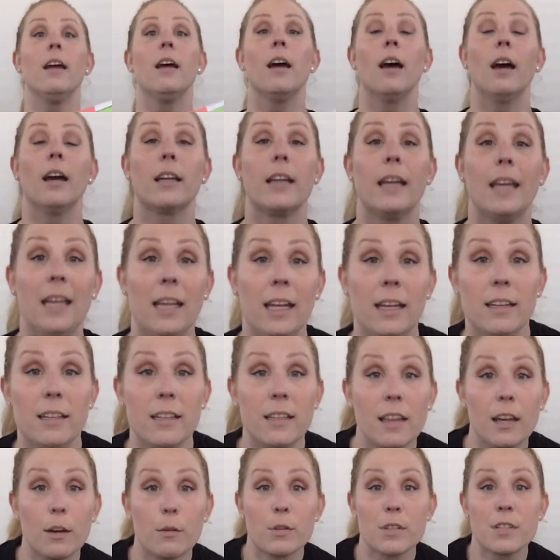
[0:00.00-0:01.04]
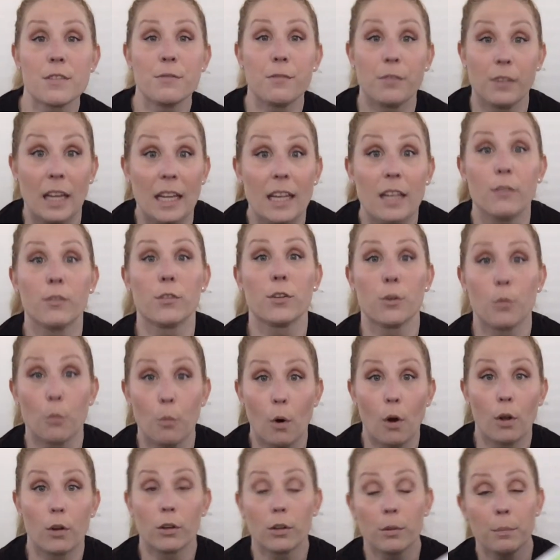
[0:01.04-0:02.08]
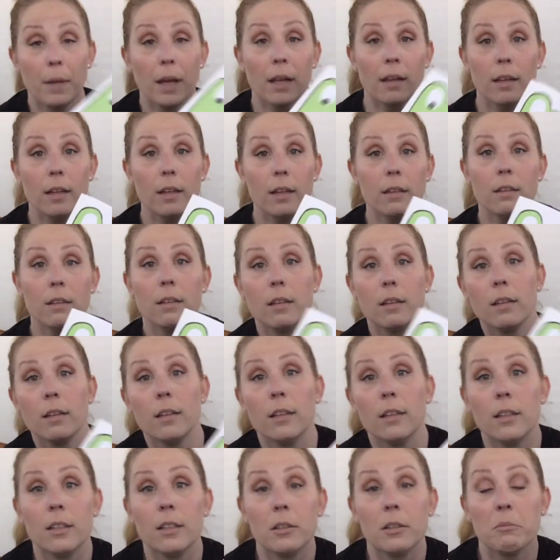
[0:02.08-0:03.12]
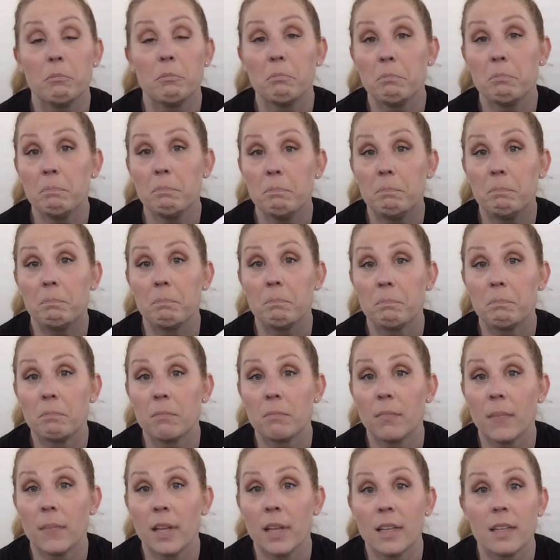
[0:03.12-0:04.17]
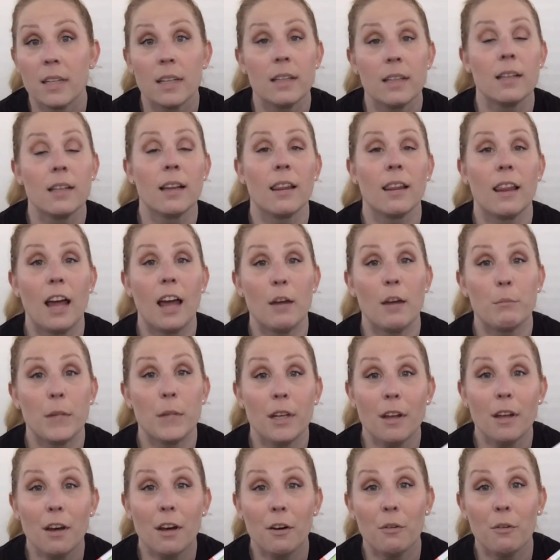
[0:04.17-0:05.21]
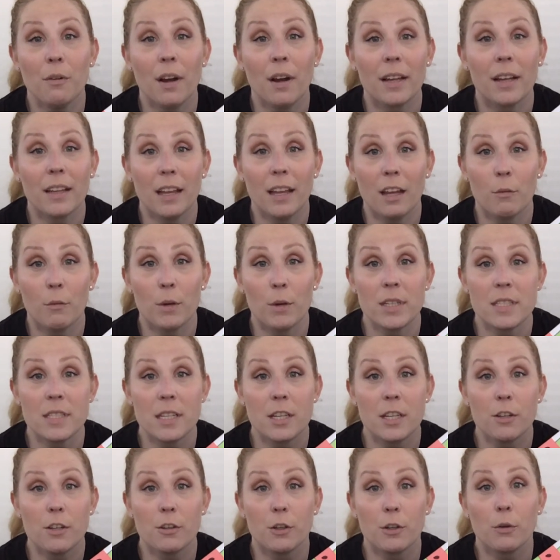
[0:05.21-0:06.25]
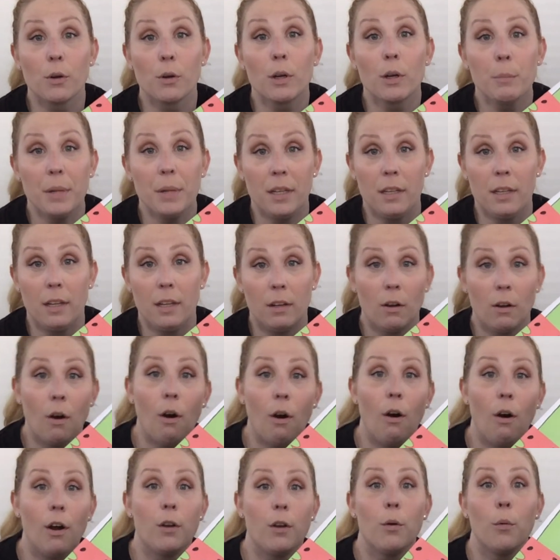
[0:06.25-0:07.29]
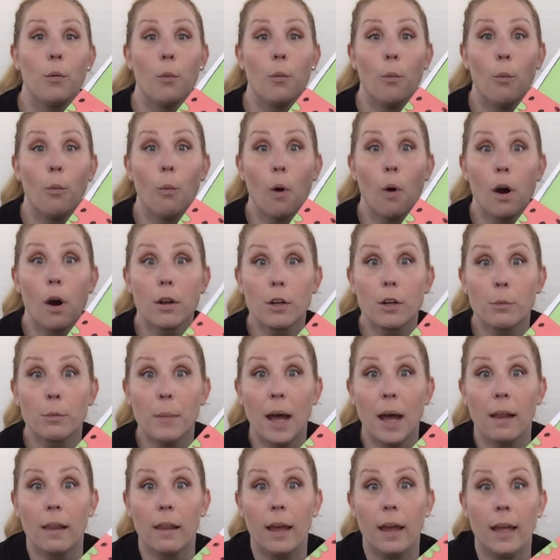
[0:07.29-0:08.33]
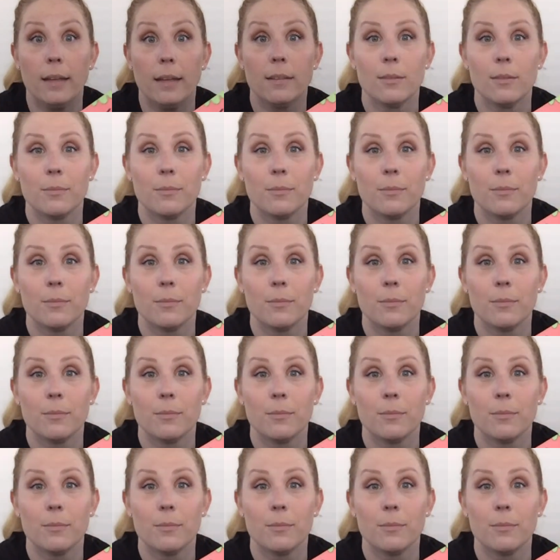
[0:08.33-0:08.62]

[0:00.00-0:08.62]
a candy that was flavored watermelon? Hmm. Let me know. I can't wait to hear your opinion on watermelon.